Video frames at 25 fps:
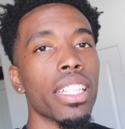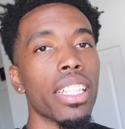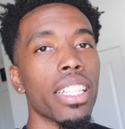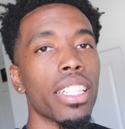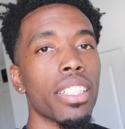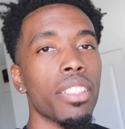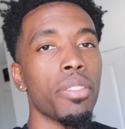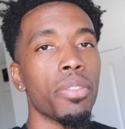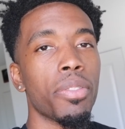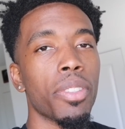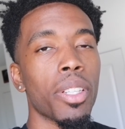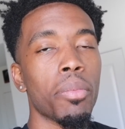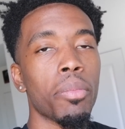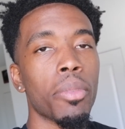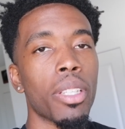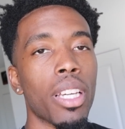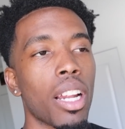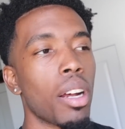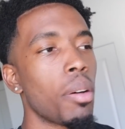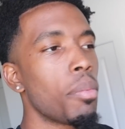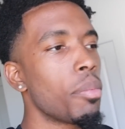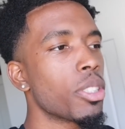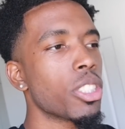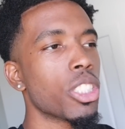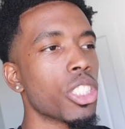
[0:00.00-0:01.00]
And you feel me?
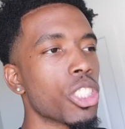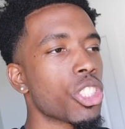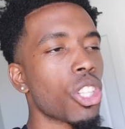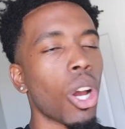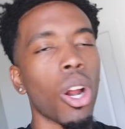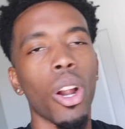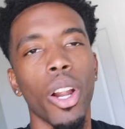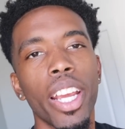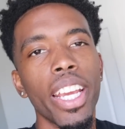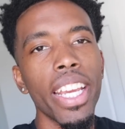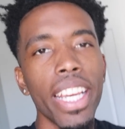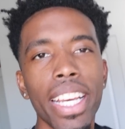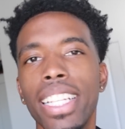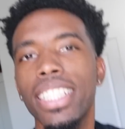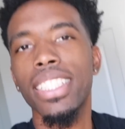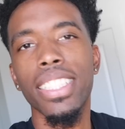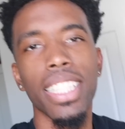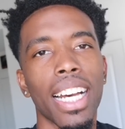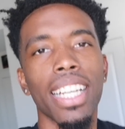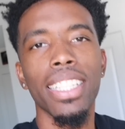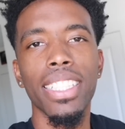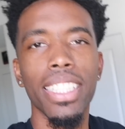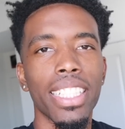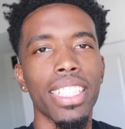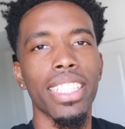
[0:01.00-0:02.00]
I'ma just start it
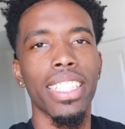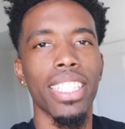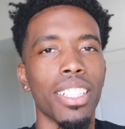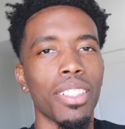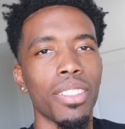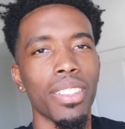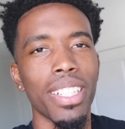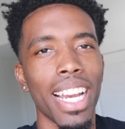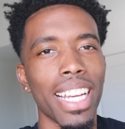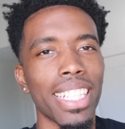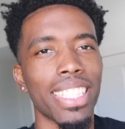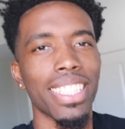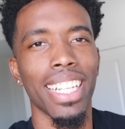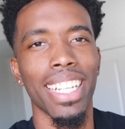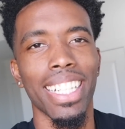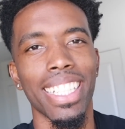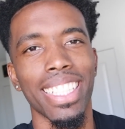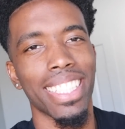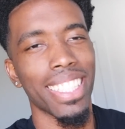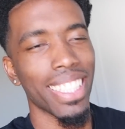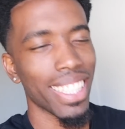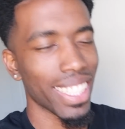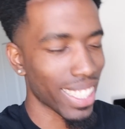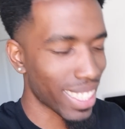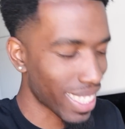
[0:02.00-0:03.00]
to get a reaction out
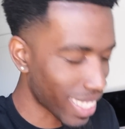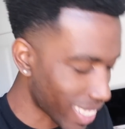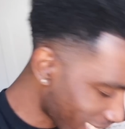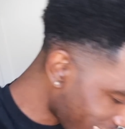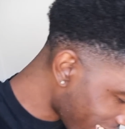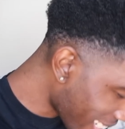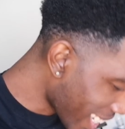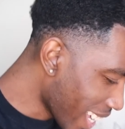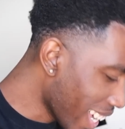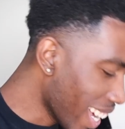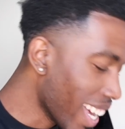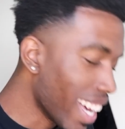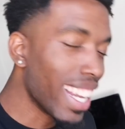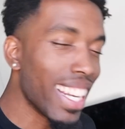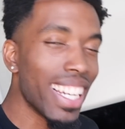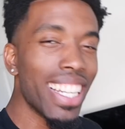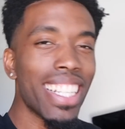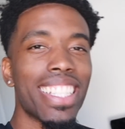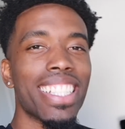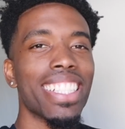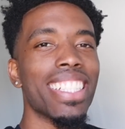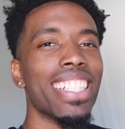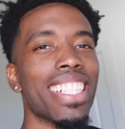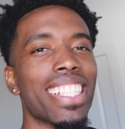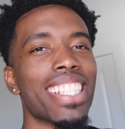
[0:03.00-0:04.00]
of this nigga.
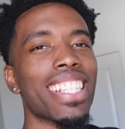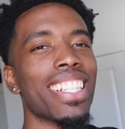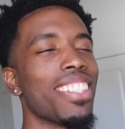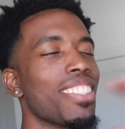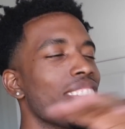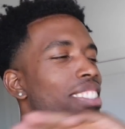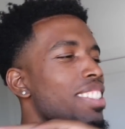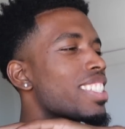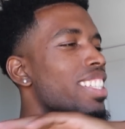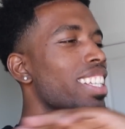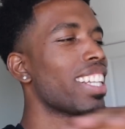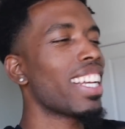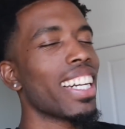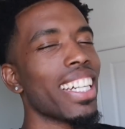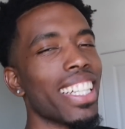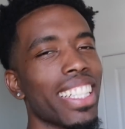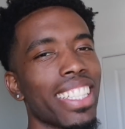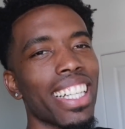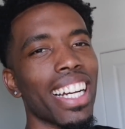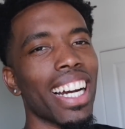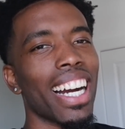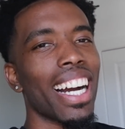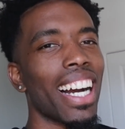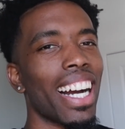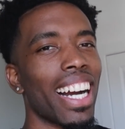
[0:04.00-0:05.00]
Listen, this on slight,
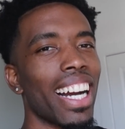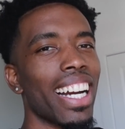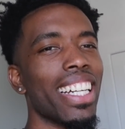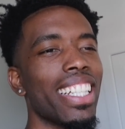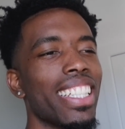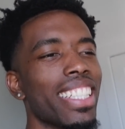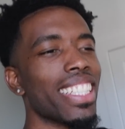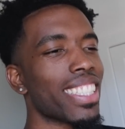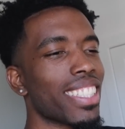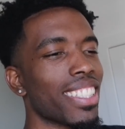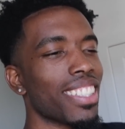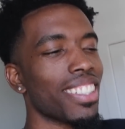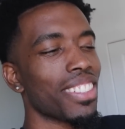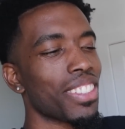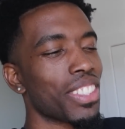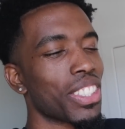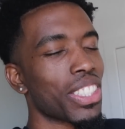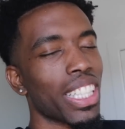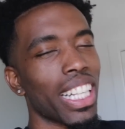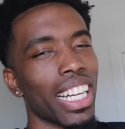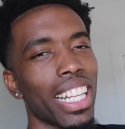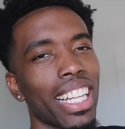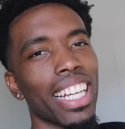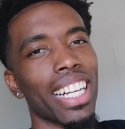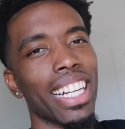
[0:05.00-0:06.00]
yeah, alright, this on
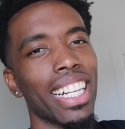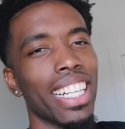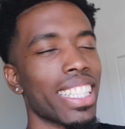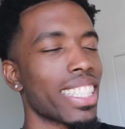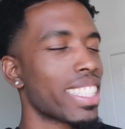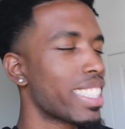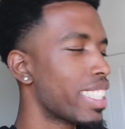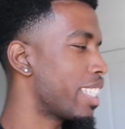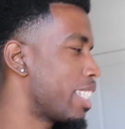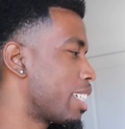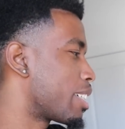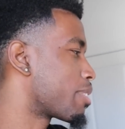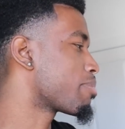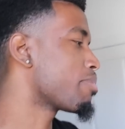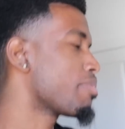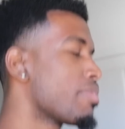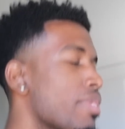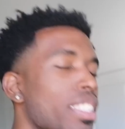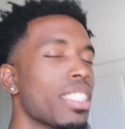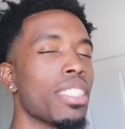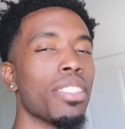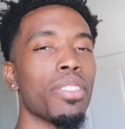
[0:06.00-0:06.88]
slight, like I said.